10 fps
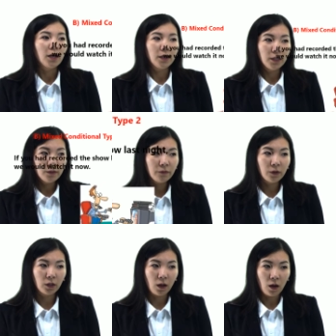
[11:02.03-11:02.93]
if
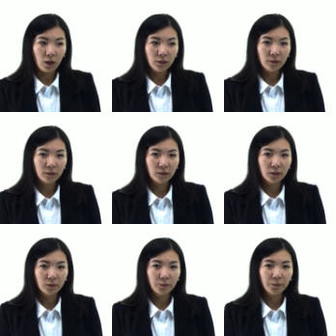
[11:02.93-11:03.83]
clause
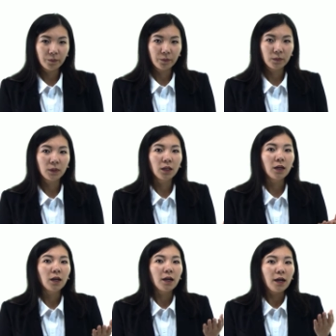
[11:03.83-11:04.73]

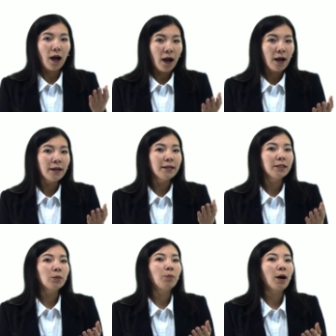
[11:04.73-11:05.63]
are in
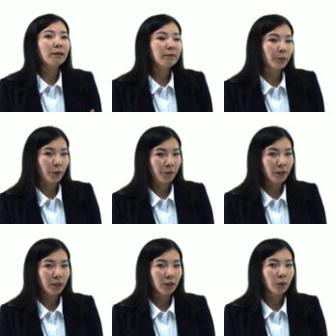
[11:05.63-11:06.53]
the past
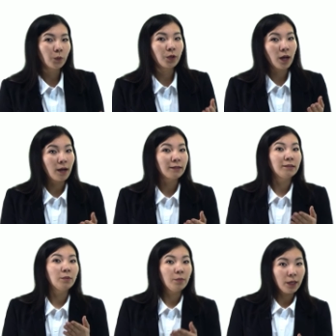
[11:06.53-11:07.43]
perfect, whereas
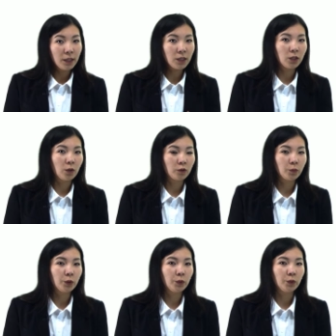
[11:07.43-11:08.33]
the main clause
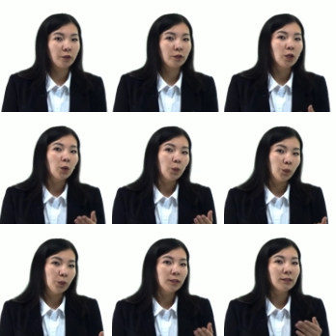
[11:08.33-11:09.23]
we use
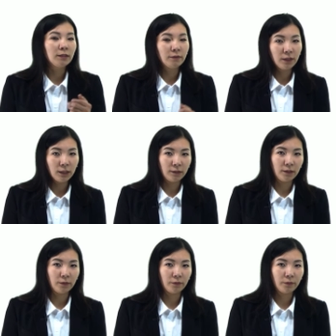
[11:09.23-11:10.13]
would
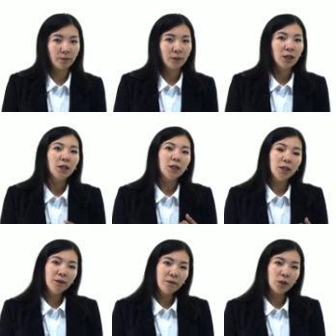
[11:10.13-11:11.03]
infinitive.
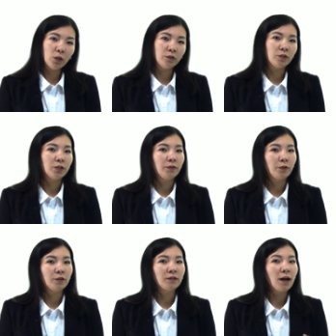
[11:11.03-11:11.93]
If clause
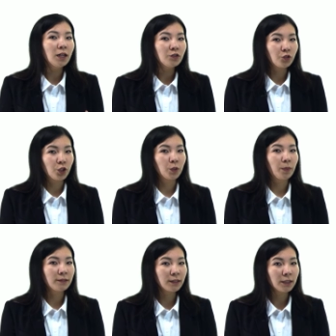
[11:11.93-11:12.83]
refers unreal
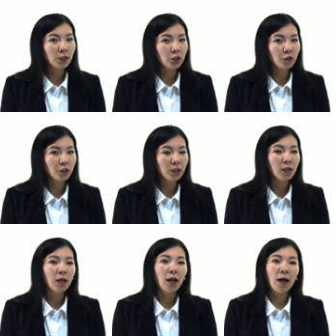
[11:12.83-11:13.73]
past condition
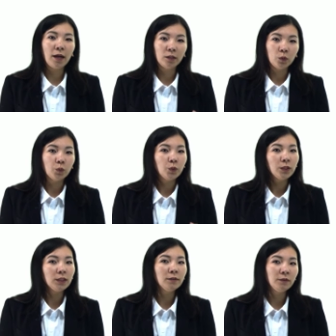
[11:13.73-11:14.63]
and would
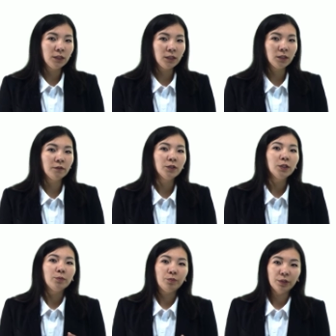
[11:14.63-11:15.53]
infinitive
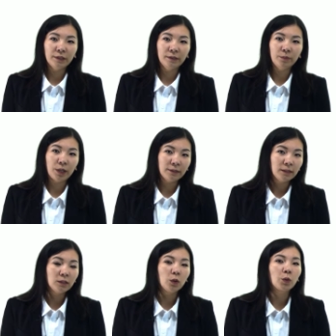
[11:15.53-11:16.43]

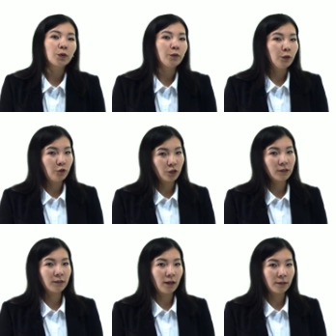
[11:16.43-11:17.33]
present or future
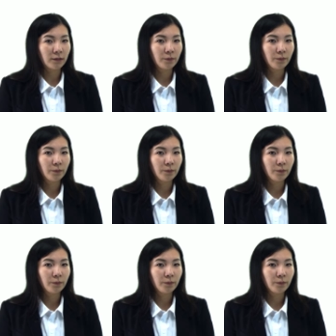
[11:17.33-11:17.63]
result.